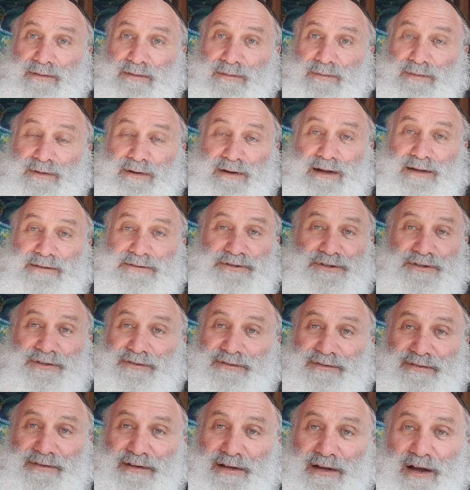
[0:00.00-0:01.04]
We're not
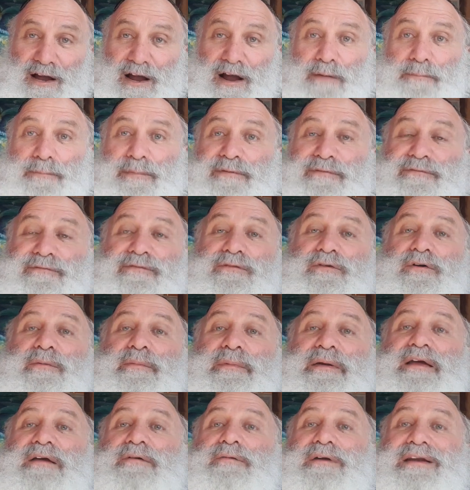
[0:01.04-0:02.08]
just
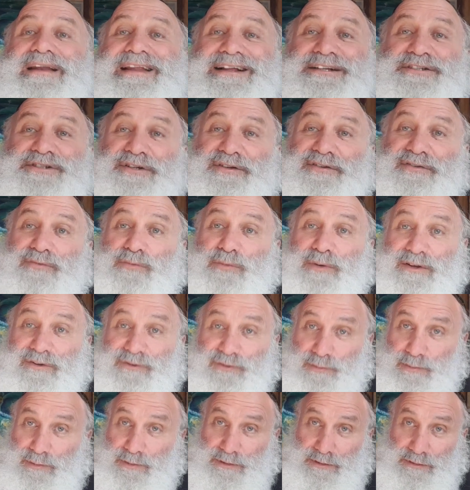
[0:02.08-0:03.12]
performing religious
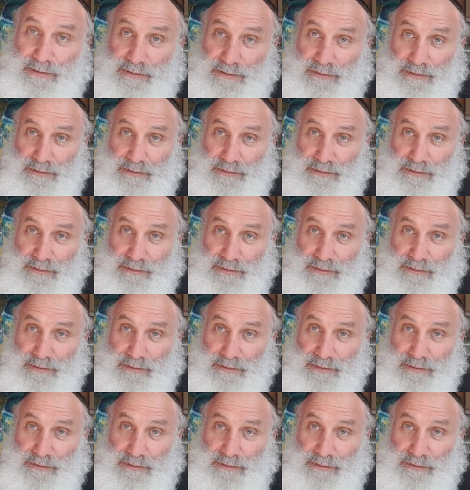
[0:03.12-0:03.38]
ritual.